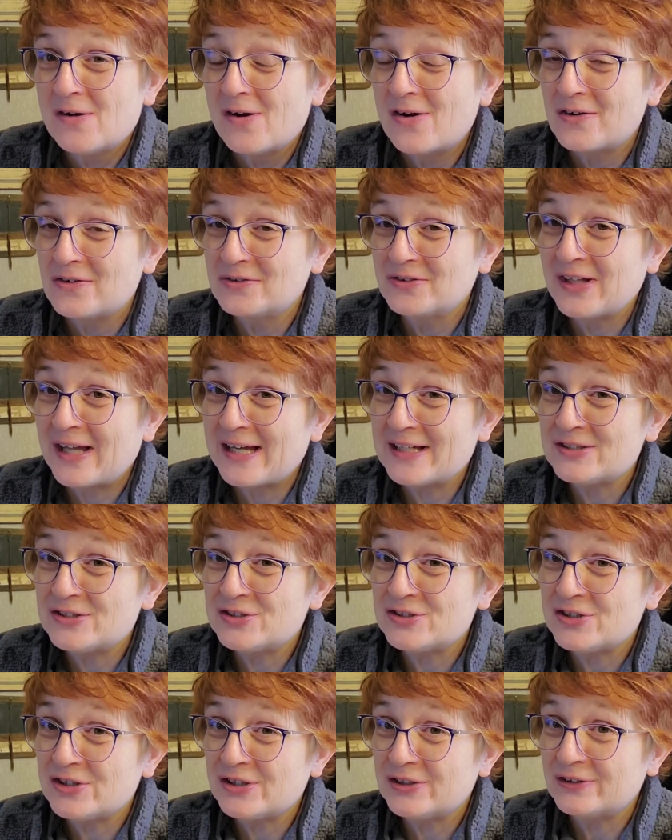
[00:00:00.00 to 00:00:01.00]
our
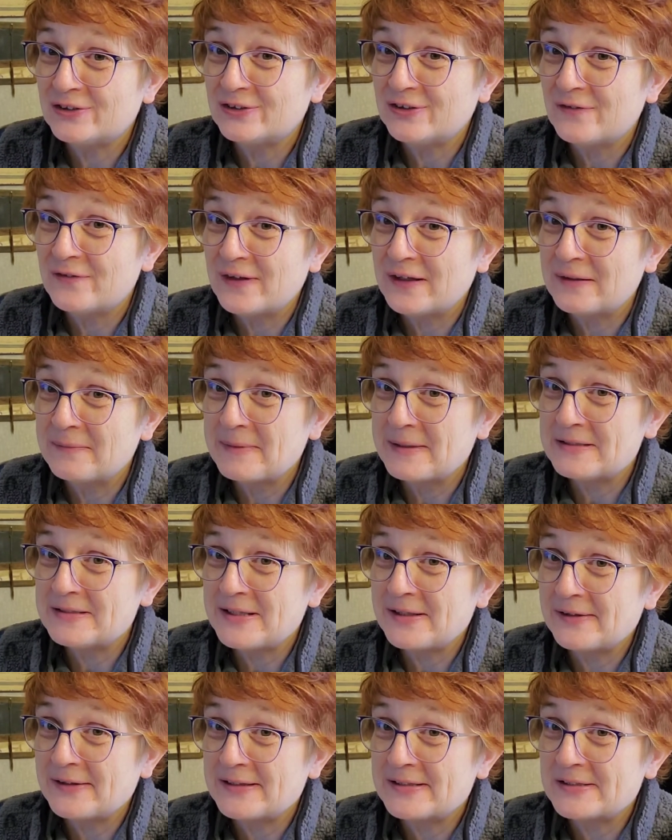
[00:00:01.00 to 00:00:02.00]
last year of
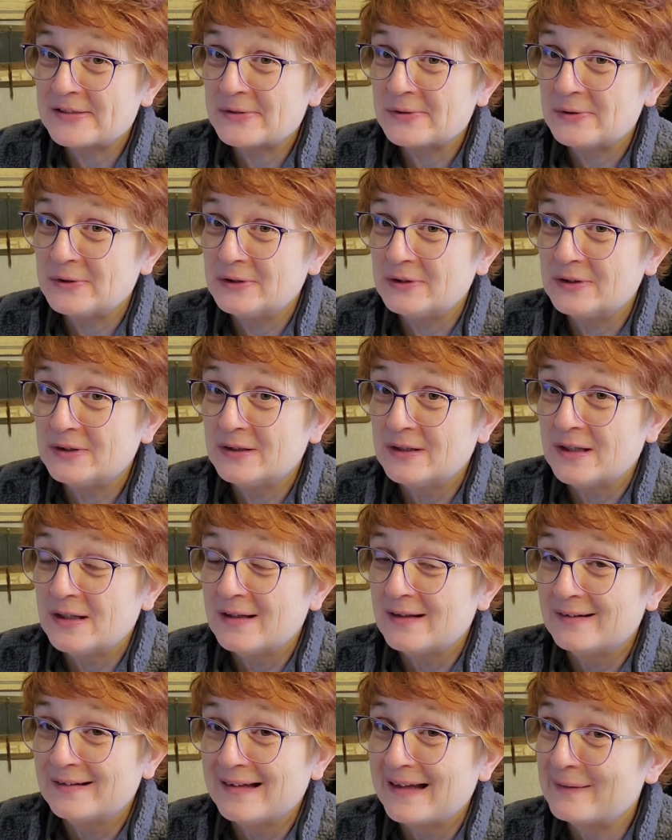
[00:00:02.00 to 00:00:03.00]
elementary school.
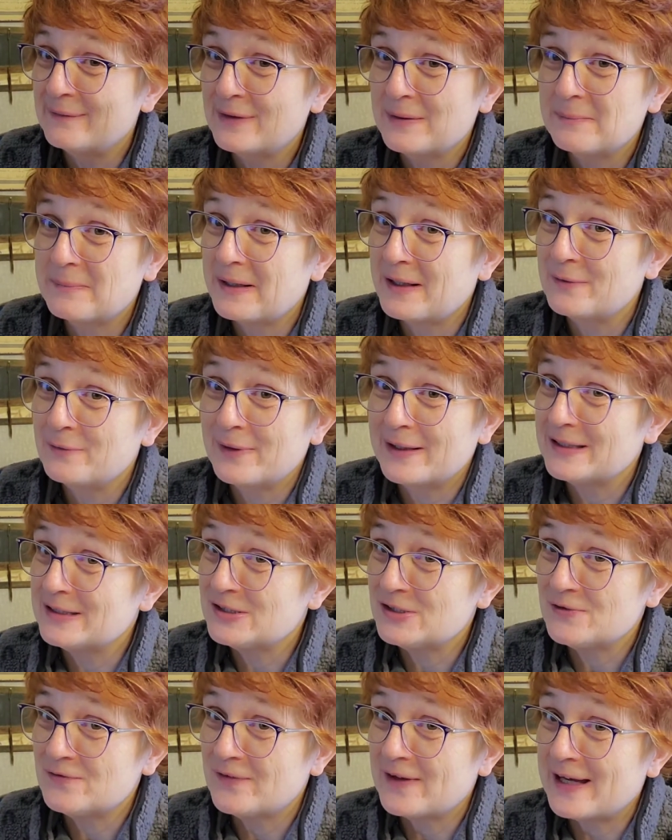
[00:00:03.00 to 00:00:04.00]
That went by way
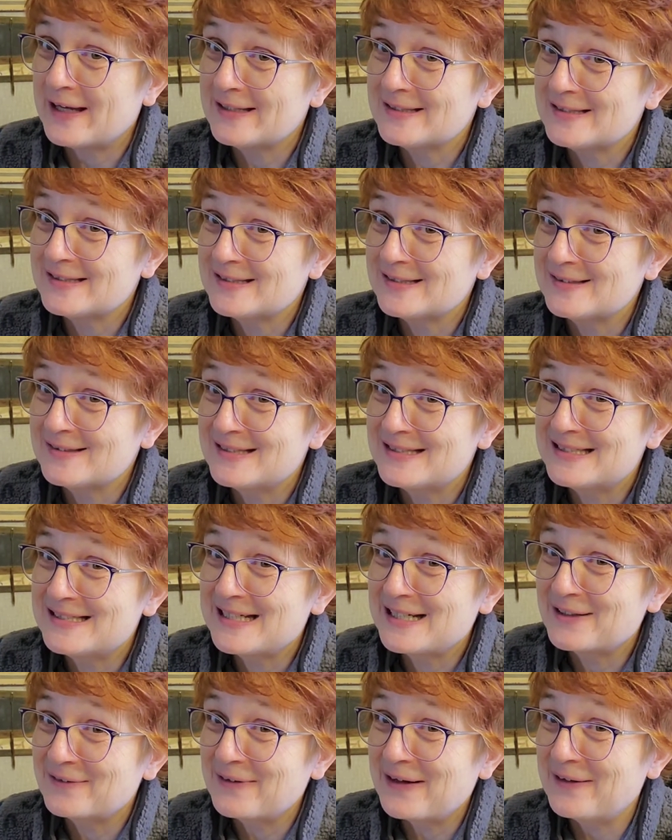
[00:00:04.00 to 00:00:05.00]
too fast.
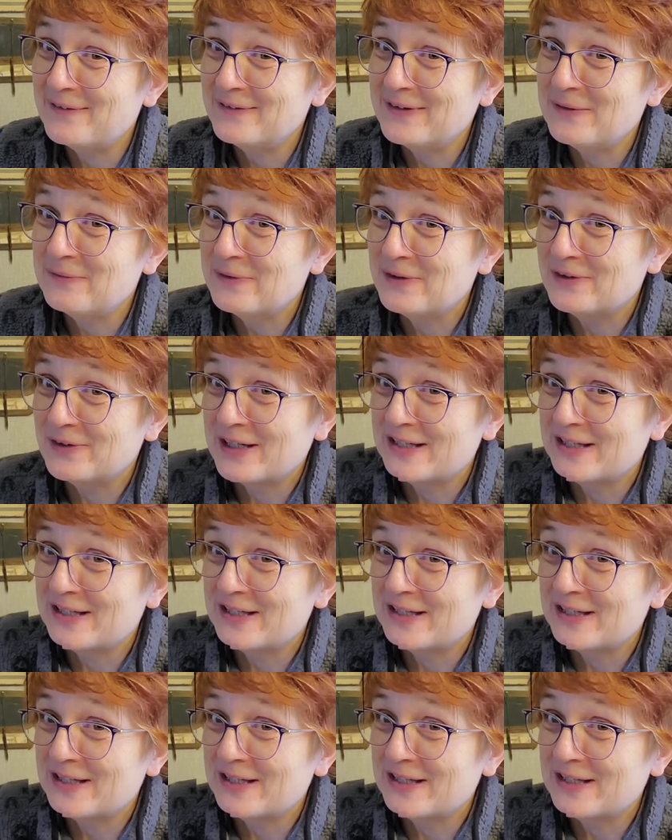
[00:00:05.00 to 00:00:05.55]
Stick around and we'll